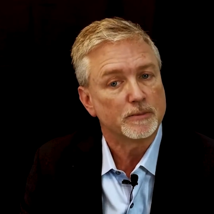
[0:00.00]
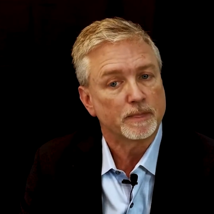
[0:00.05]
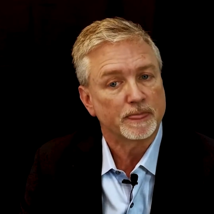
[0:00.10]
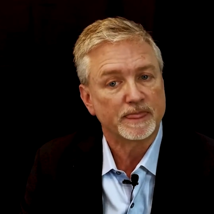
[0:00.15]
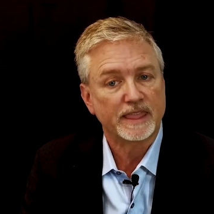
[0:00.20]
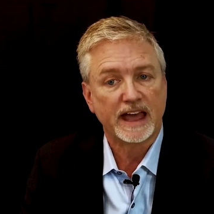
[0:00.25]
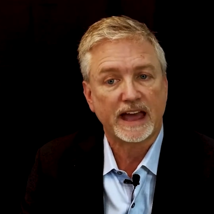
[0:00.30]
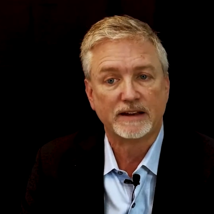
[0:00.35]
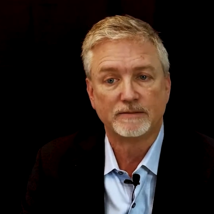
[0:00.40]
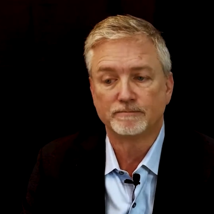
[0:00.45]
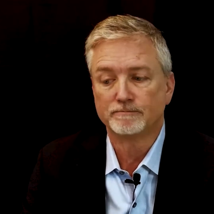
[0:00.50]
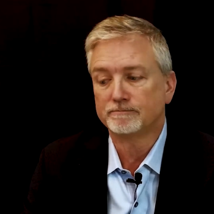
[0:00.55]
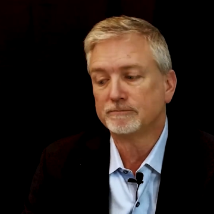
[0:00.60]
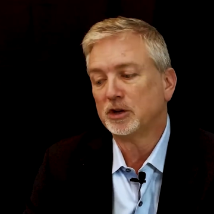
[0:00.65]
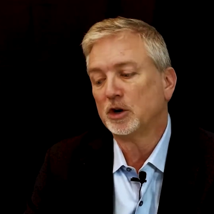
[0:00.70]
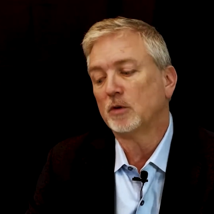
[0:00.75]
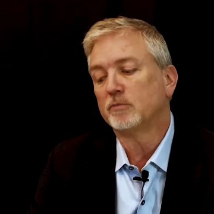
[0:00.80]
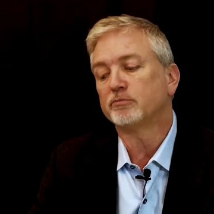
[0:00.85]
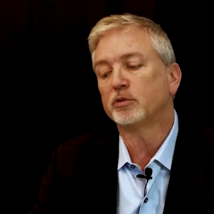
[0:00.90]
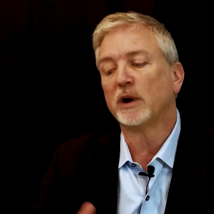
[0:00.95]
that
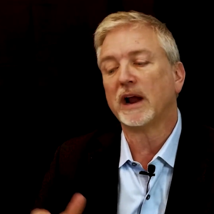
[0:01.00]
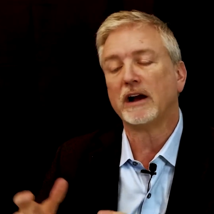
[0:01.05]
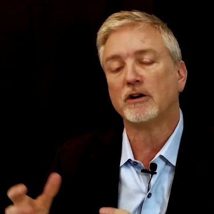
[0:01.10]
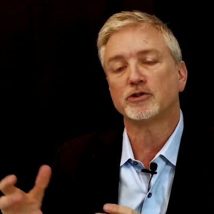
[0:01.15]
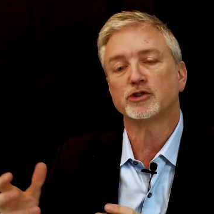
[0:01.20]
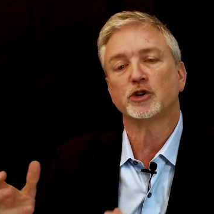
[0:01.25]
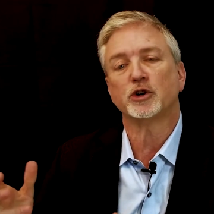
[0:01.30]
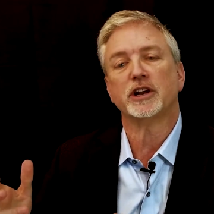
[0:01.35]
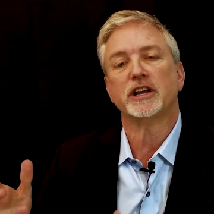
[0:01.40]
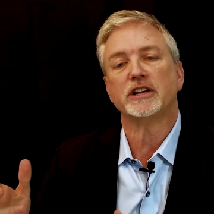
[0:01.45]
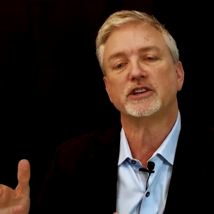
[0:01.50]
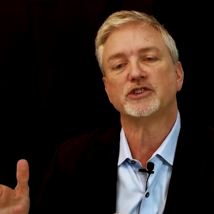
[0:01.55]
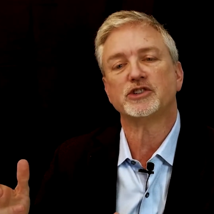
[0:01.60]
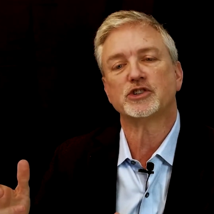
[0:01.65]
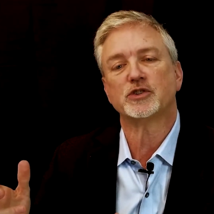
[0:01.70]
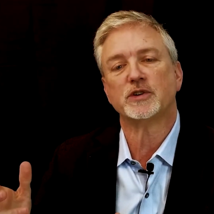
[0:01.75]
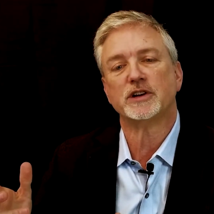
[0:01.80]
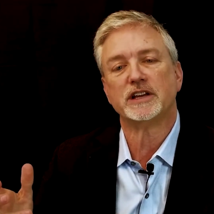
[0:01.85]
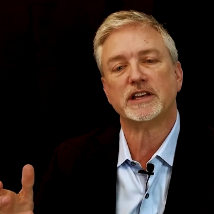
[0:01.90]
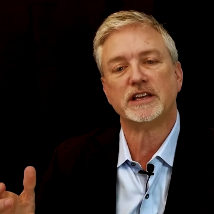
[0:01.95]
browser
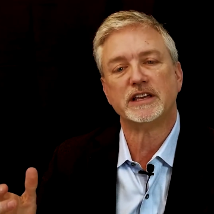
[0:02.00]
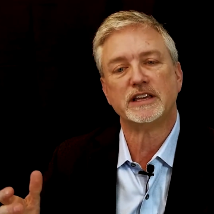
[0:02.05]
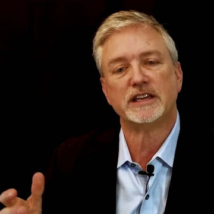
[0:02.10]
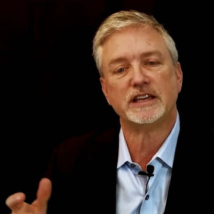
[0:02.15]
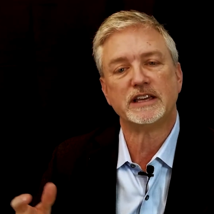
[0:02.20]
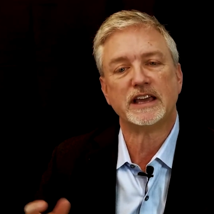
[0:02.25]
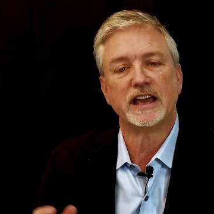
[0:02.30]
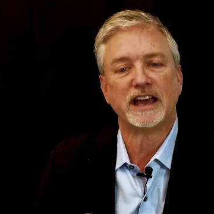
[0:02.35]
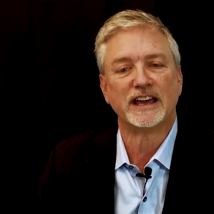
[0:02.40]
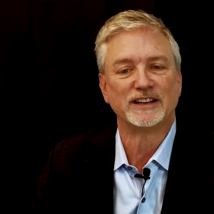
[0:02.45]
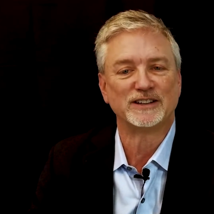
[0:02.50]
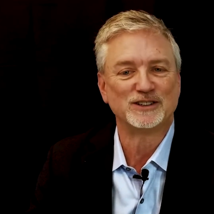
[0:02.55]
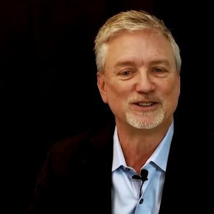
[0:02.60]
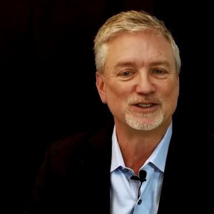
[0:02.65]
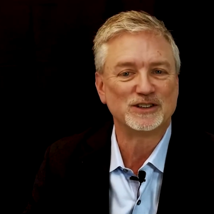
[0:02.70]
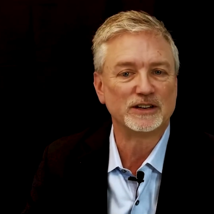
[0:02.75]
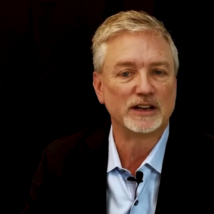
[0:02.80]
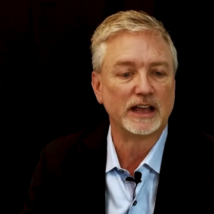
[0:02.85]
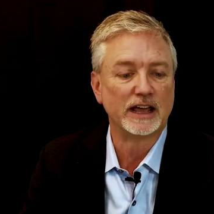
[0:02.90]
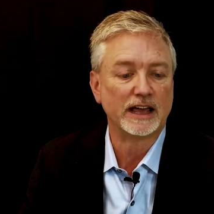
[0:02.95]
history
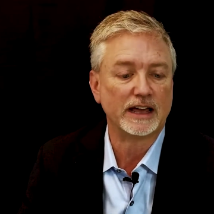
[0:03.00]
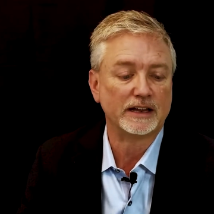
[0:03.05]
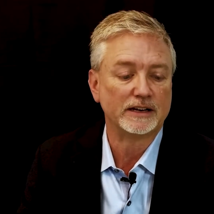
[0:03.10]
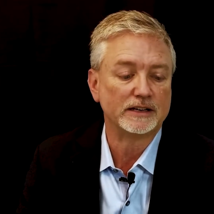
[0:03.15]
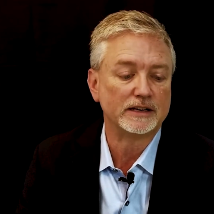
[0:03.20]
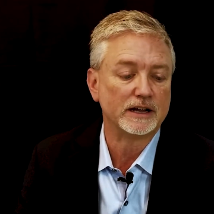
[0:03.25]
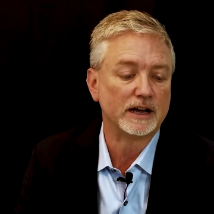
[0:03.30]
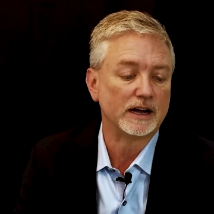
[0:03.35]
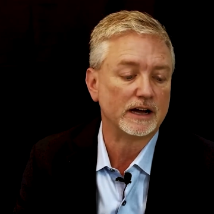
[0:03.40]
and